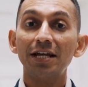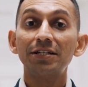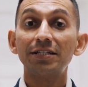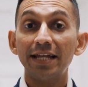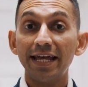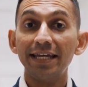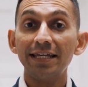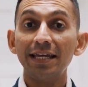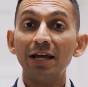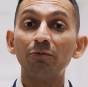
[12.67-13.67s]

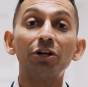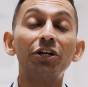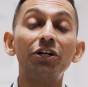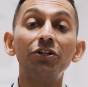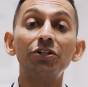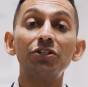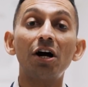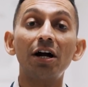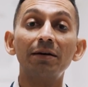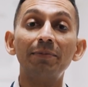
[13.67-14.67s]
Today, we're here to
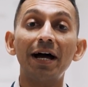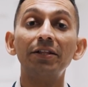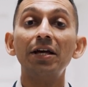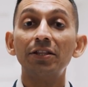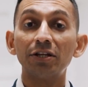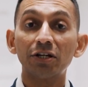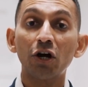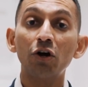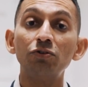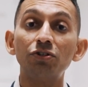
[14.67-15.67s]
talk about the
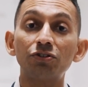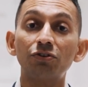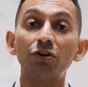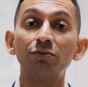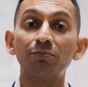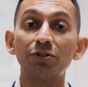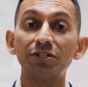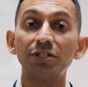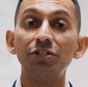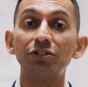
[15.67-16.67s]
code stroke
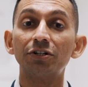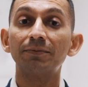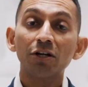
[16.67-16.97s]
procedure.